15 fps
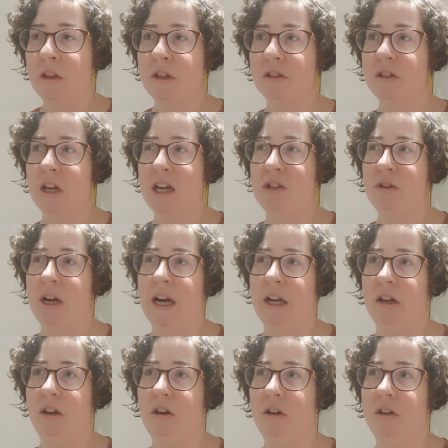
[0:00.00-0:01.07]
The surgery I
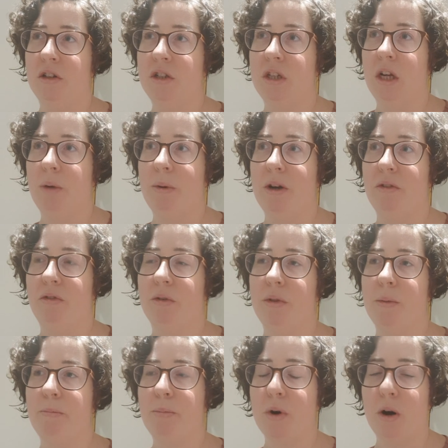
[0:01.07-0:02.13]
had last year, it went from
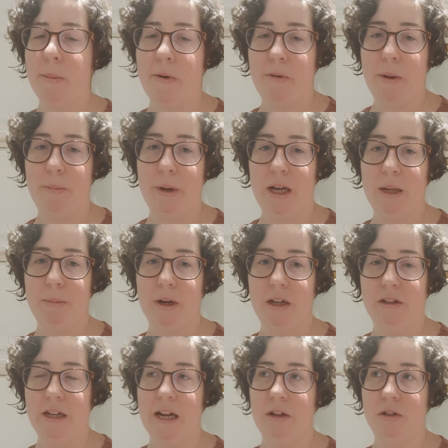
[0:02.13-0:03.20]
the bottom of my belly
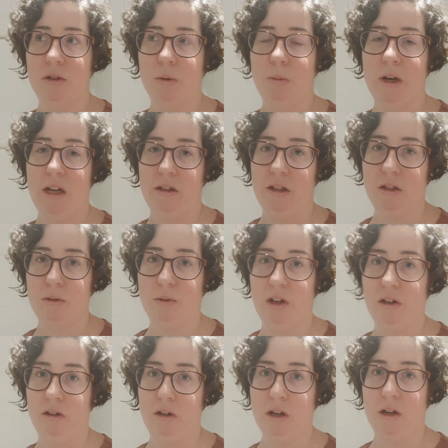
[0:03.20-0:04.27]
button down to where this
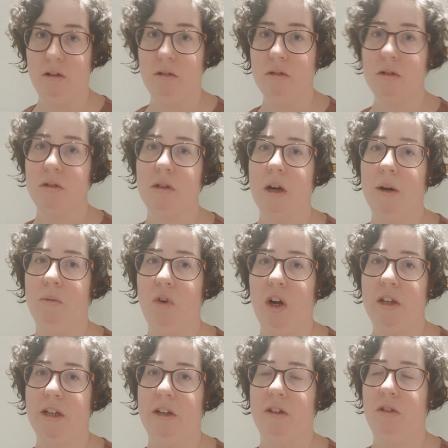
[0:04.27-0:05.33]
one goes,
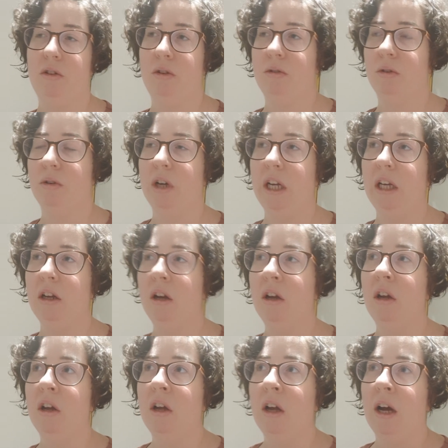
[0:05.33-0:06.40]
right down into the groin.
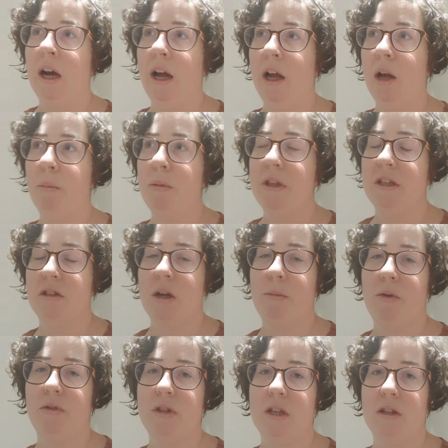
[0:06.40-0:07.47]
But this time
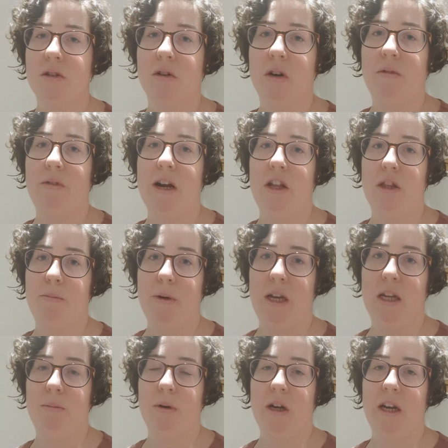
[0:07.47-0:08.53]
obviously it's gone around the
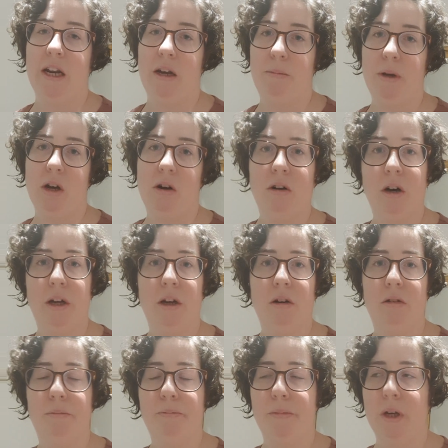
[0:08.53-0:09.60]
belly button and a bit higher.
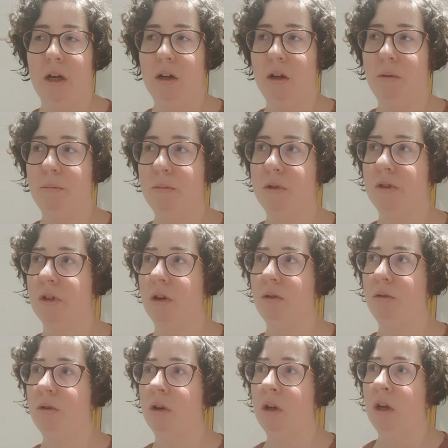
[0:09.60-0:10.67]

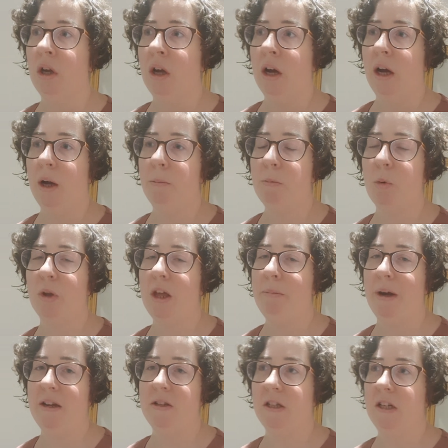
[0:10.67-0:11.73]
But what they've
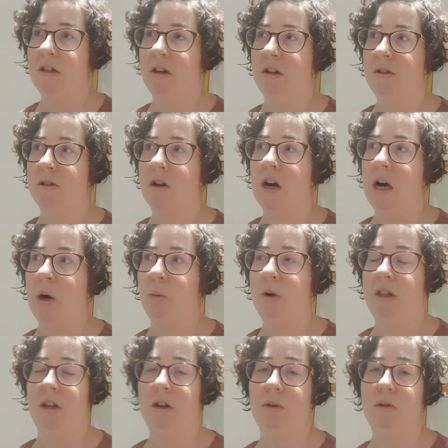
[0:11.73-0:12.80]
basically done is cut out where
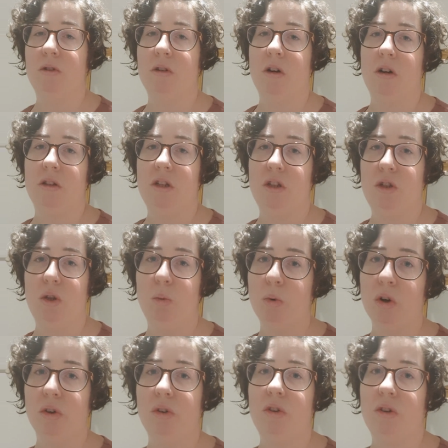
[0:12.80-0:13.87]
the old scar tissue
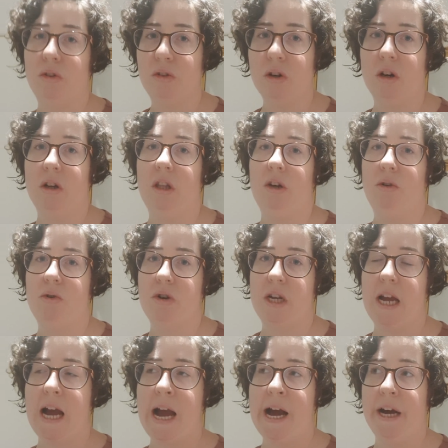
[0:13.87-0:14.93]
was, the scar that I already
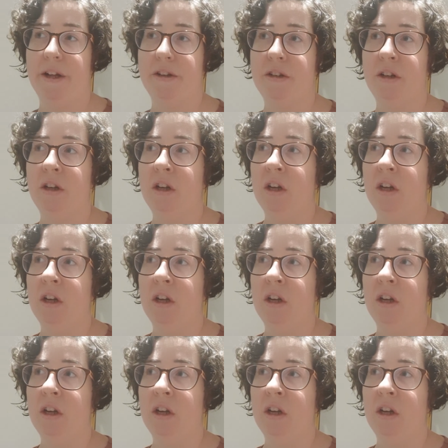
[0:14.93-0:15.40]
had.